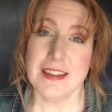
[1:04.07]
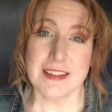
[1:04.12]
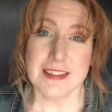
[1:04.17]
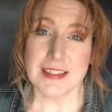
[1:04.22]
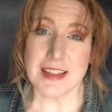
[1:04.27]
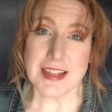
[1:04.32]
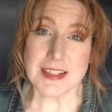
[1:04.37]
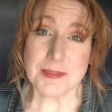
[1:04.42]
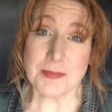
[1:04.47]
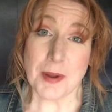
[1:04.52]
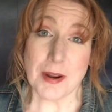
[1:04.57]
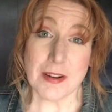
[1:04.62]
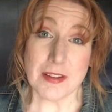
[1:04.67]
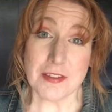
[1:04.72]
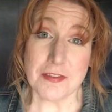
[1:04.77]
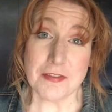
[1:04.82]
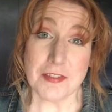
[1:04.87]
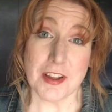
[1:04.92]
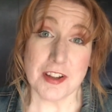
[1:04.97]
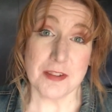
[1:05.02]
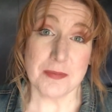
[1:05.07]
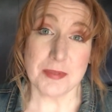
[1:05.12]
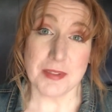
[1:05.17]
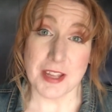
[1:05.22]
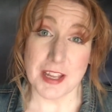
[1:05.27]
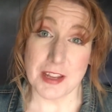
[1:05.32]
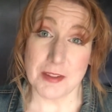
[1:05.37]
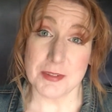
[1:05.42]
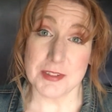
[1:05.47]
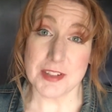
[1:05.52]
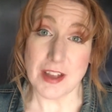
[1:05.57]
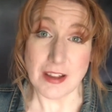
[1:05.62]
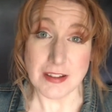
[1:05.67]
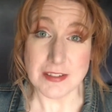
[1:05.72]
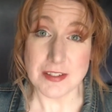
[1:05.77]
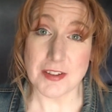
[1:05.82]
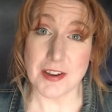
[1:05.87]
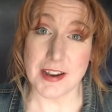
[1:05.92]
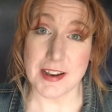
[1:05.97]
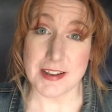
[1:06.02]
that's part of the fun of playing with
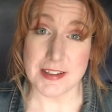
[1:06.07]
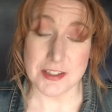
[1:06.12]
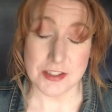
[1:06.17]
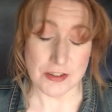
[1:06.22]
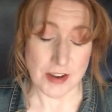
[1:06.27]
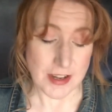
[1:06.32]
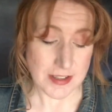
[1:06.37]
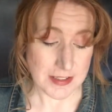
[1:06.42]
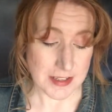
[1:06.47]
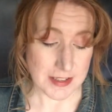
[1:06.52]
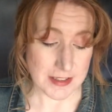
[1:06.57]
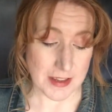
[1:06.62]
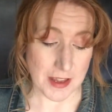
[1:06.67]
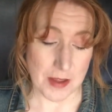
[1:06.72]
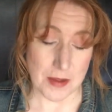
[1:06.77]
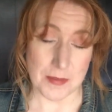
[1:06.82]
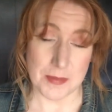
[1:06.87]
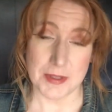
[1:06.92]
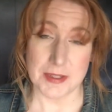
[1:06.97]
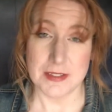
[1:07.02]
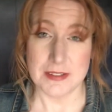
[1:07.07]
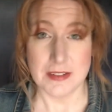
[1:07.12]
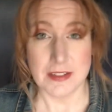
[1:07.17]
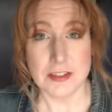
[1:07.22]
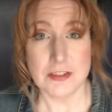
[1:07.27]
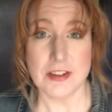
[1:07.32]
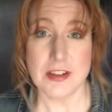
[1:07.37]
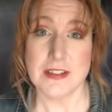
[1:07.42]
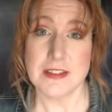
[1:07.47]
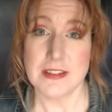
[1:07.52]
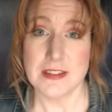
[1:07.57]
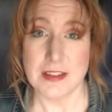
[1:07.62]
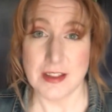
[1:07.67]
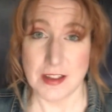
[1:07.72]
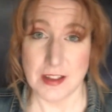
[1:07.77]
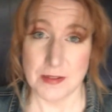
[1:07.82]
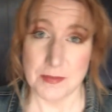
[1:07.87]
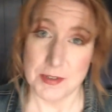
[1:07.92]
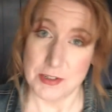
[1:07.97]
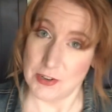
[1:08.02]
dolls, right? Is dressing them and undressing
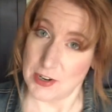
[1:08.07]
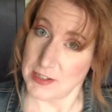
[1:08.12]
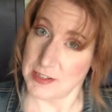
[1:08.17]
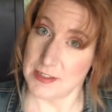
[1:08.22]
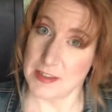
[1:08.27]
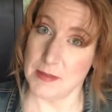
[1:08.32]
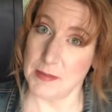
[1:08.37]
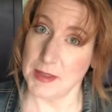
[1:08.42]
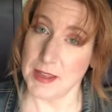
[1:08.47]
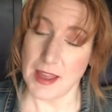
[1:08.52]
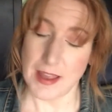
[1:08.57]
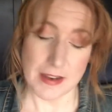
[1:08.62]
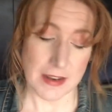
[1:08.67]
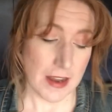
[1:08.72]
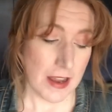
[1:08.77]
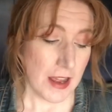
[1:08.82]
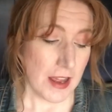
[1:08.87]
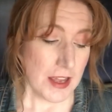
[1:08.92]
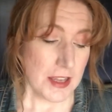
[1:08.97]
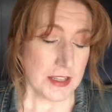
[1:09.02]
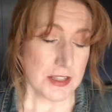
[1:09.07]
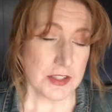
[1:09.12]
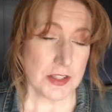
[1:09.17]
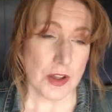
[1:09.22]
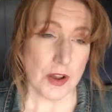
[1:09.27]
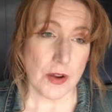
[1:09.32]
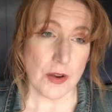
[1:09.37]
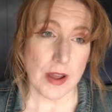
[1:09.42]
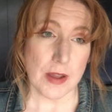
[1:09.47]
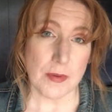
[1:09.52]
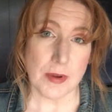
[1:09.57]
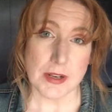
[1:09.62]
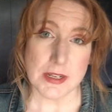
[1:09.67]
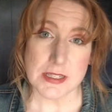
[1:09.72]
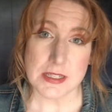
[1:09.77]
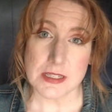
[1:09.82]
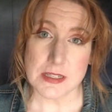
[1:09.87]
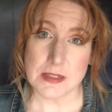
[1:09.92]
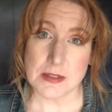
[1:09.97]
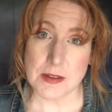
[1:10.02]
them and dressing them again. So I
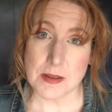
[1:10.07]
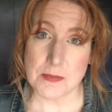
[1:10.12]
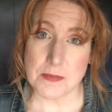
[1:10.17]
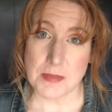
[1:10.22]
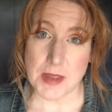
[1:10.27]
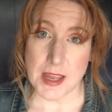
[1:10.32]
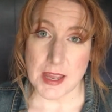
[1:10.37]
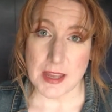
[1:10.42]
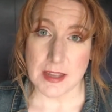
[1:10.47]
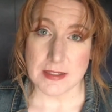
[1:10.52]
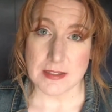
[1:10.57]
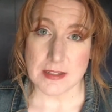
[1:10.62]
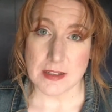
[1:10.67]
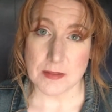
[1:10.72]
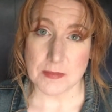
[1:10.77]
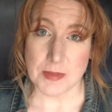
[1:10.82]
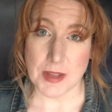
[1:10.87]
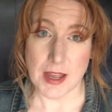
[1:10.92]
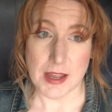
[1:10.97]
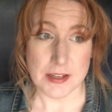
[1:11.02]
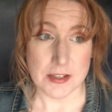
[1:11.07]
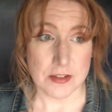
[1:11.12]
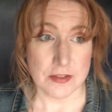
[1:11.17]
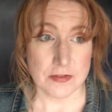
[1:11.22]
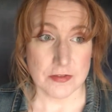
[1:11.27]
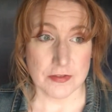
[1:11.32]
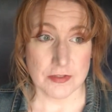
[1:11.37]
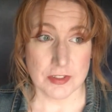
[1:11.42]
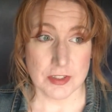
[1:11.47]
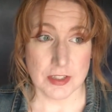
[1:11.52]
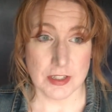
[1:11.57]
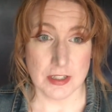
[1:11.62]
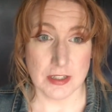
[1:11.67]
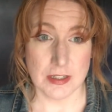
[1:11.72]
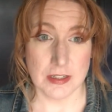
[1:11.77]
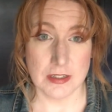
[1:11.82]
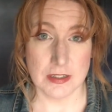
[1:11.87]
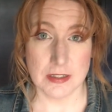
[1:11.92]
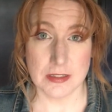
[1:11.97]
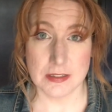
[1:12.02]
wanted to make some kind of
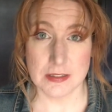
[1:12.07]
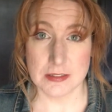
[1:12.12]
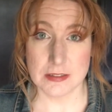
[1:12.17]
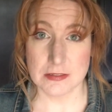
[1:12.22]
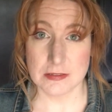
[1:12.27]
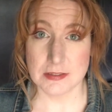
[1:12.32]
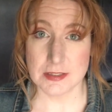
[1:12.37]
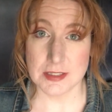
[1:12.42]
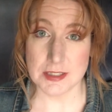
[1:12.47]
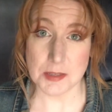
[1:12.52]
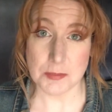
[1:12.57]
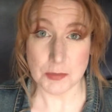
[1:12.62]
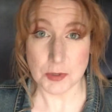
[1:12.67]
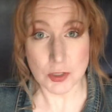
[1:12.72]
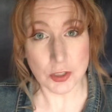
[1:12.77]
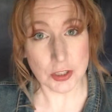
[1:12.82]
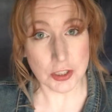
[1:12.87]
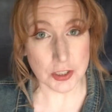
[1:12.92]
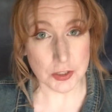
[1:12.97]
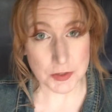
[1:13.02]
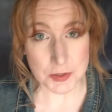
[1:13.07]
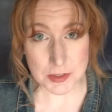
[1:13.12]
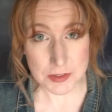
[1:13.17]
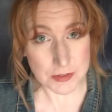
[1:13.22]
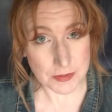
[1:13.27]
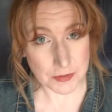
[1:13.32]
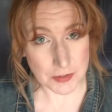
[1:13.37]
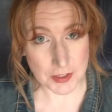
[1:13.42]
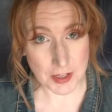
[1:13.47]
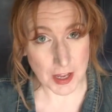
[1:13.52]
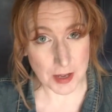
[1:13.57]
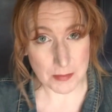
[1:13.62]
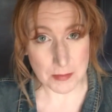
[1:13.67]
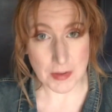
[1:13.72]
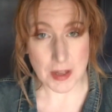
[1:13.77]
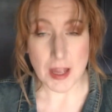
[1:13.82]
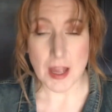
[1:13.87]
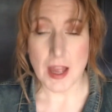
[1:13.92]
simple clothes for them.